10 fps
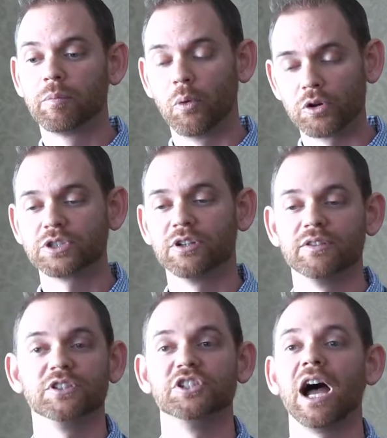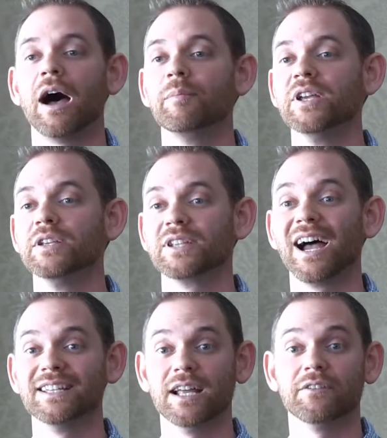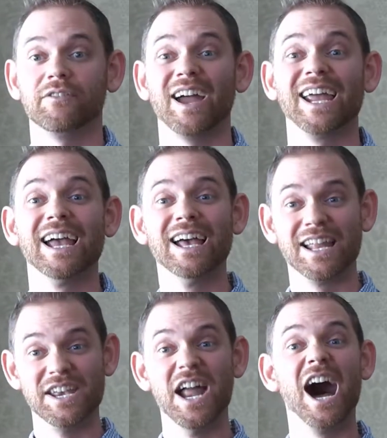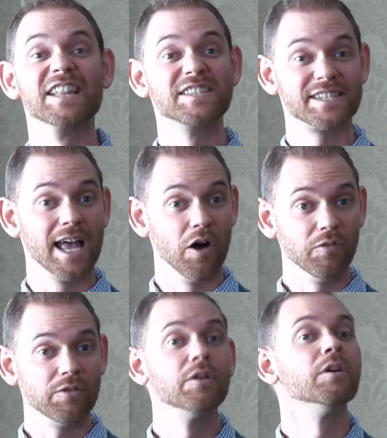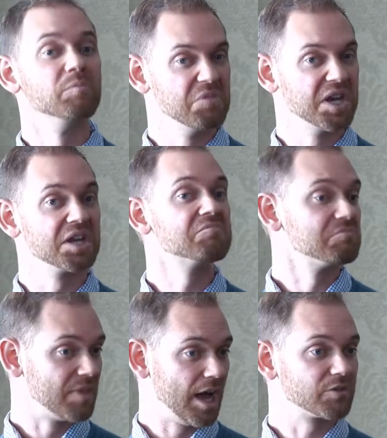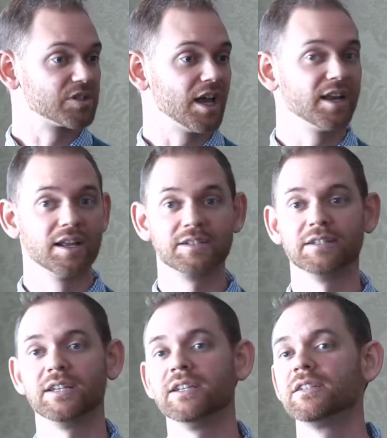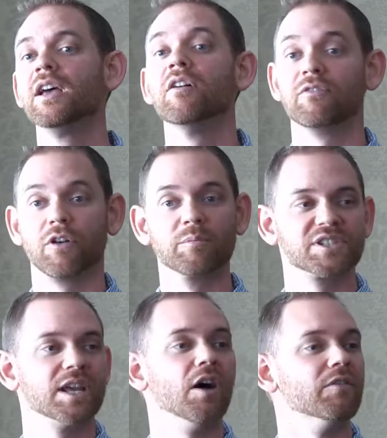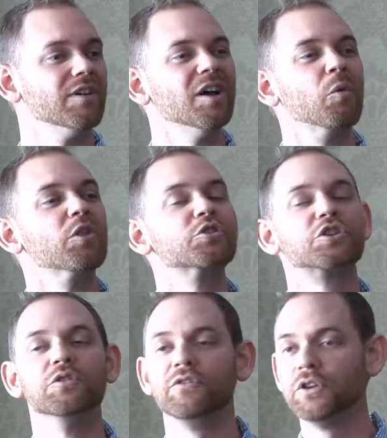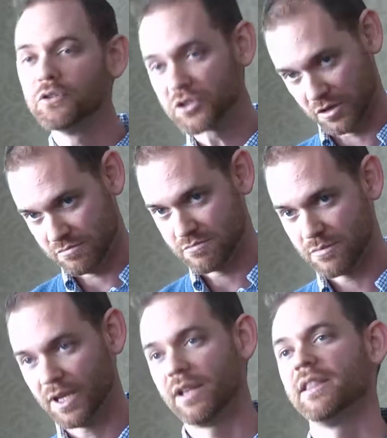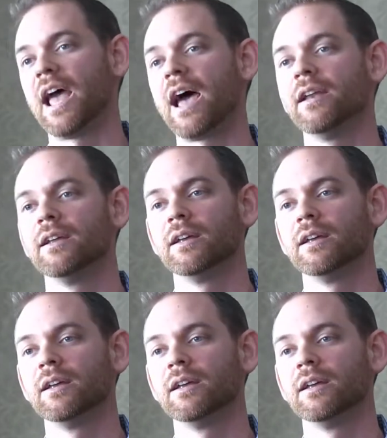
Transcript: portion of its job is identifying non-self, meaning outside entities, from self. When there's confusion in that,